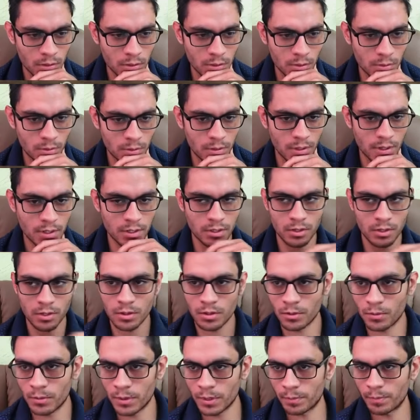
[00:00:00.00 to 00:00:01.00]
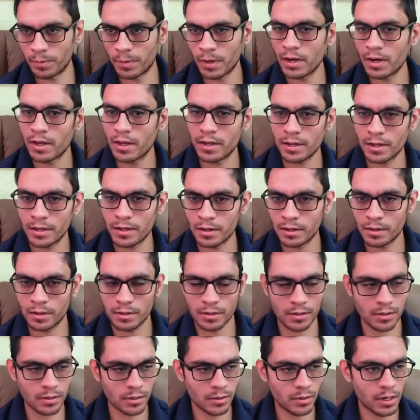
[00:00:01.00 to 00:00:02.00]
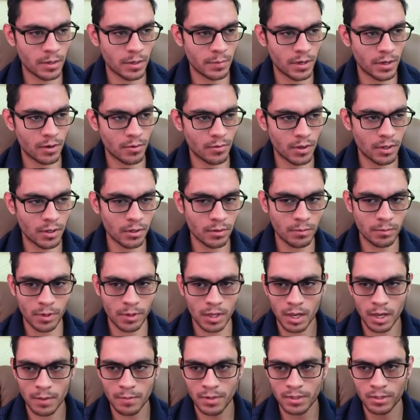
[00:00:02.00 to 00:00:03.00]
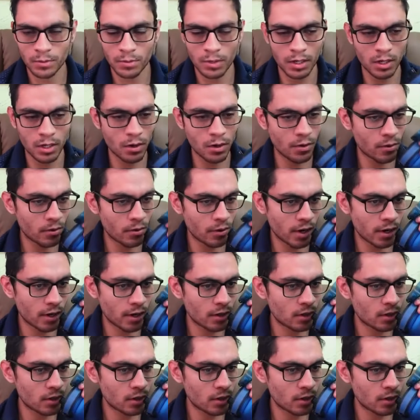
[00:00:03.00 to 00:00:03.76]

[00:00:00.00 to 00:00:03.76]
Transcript: let's go with black. It's gonna be a random game as well, unrated.